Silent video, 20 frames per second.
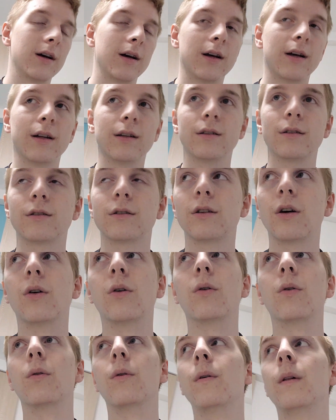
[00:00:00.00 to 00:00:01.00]
And
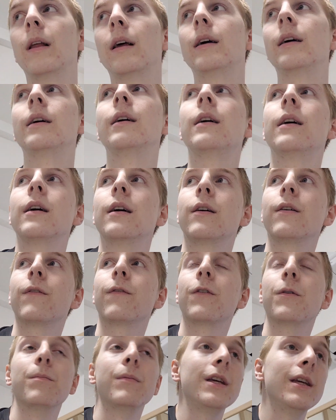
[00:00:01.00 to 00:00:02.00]
so
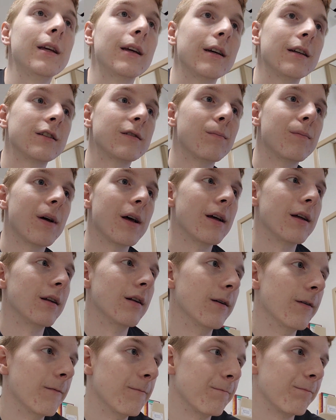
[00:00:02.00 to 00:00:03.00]
for me, it's
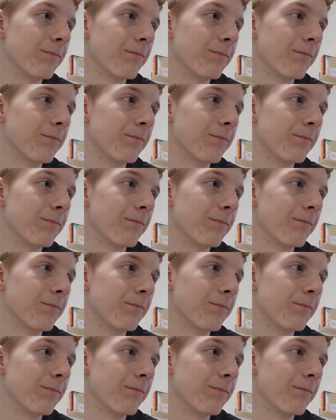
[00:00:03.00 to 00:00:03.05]
been